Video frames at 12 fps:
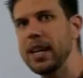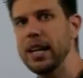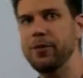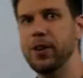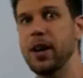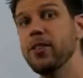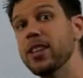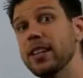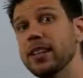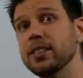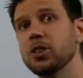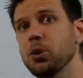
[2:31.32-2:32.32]
If
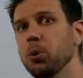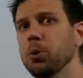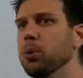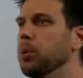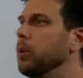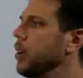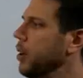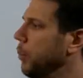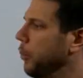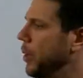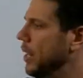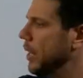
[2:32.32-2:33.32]
everything's cool,
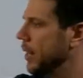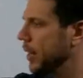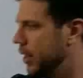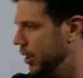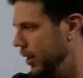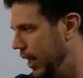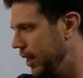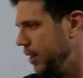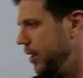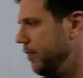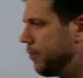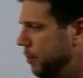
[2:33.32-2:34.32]
we then collect
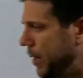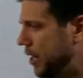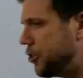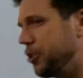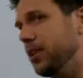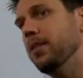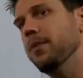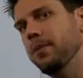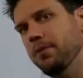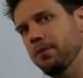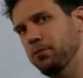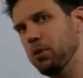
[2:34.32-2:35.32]
the information,
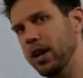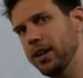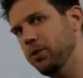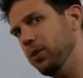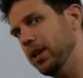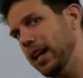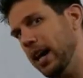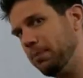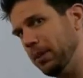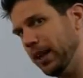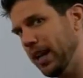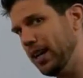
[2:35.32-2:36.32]
write it on the
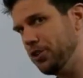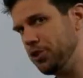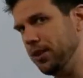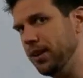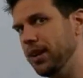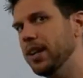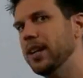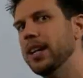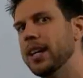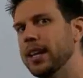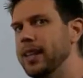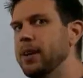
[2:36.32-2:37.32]
application,
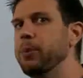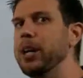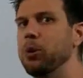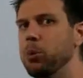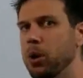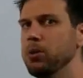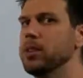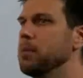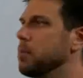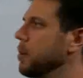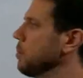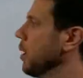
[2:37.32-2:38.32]
then we quote
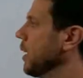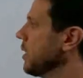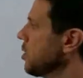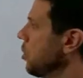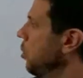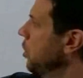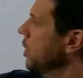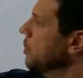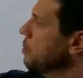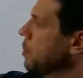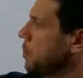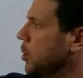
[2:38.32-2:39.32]
them the price on the
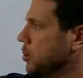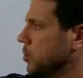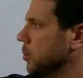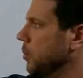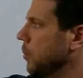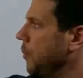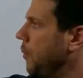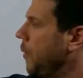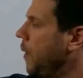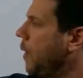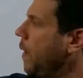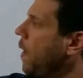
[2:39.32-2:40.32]
proposal.
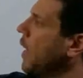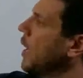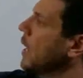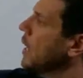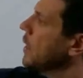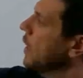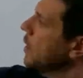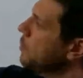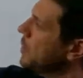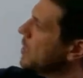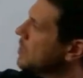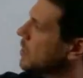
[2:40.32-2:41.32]
Then
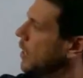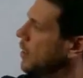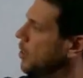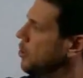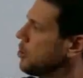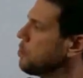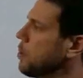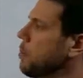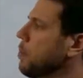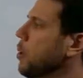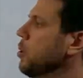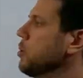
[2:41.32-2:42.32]
we send those
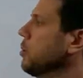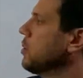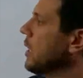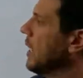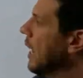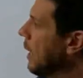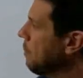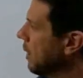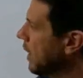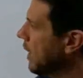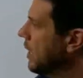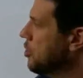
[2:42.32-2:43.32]
proposals and
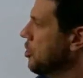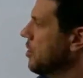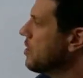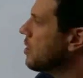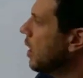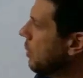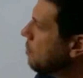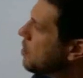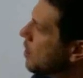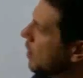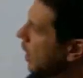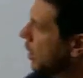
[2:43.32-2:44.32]
applications up
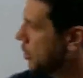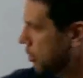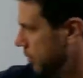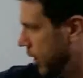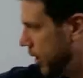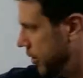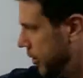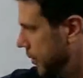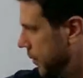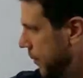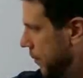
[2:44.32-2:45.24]
to the underwriter.